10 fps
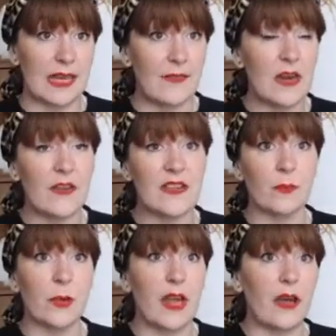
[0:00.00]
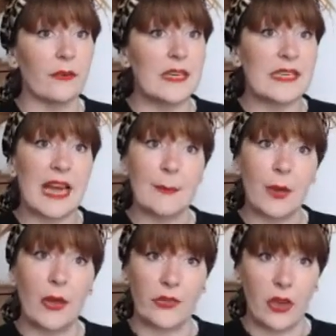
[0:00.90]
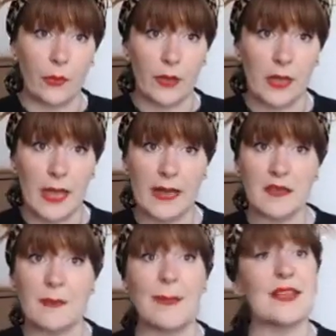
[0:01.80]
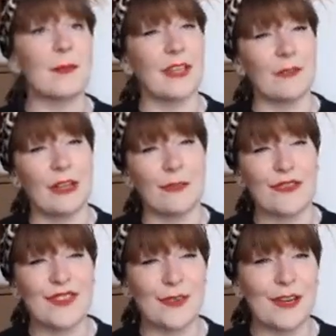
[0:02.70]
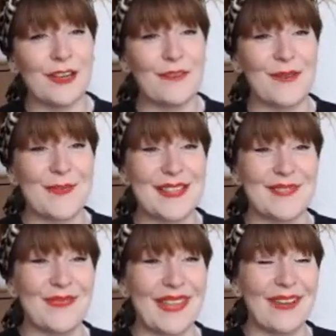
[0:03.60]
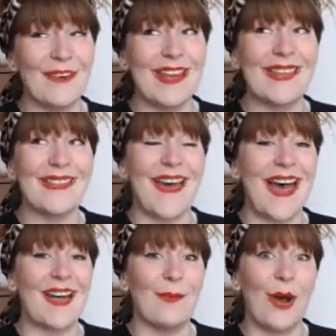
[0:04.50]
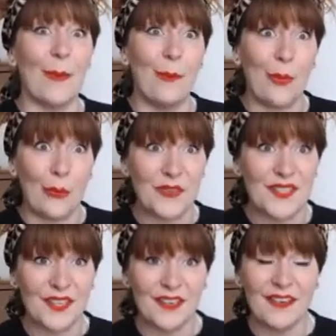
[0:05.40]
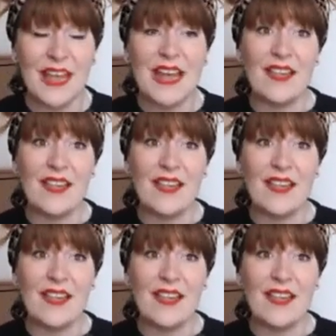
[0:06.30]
Even if it's a recovery type of yoga class, maybe something really restorative, maybe something with a bolster,